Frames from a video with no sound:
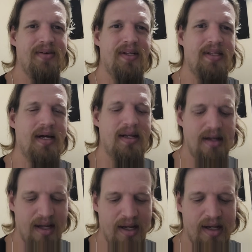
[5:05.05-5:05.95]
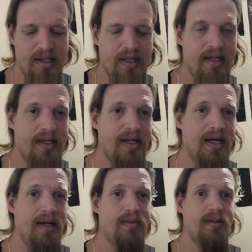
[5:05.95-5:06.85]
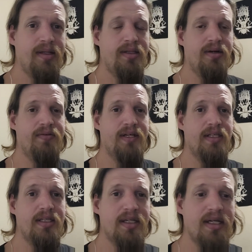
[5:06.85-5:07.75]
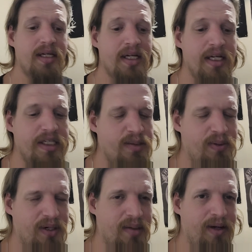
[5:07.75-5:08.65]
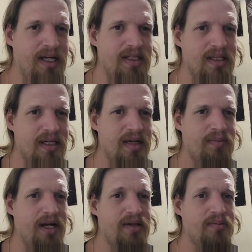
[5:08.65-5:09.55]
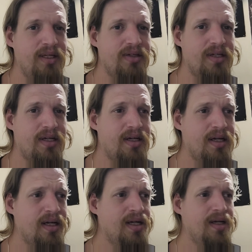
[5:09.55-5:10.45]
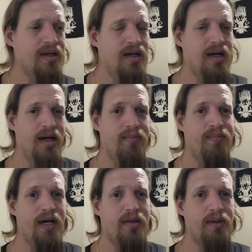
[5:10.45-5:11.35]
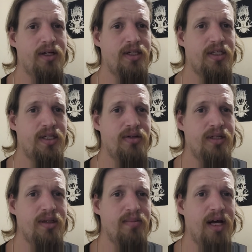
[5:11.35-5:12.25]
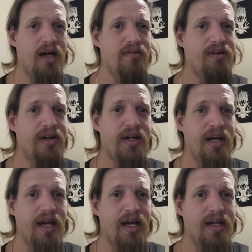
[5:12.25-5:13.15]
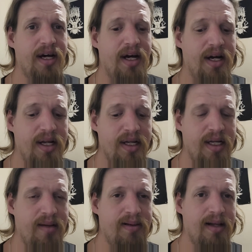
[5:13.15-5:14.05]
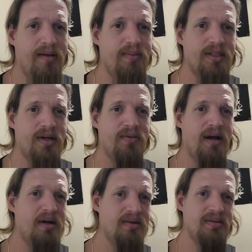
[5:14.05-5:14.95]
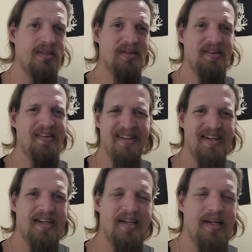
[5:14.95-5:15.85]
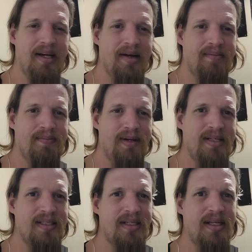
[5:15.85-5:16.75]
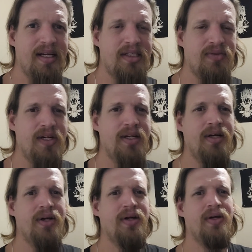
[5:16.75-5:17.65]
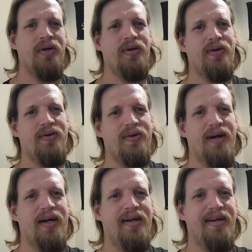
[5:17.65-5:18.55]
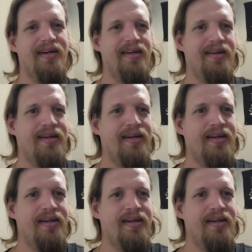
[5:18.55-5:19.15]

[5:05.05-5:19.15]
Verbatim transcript: whatnot. And uh, yeah, don't forget to support the bands you like, buy their music, uh, buy the merch, go see them live, and uh, keep the live music around. So, yeah, but until the next one, rock on.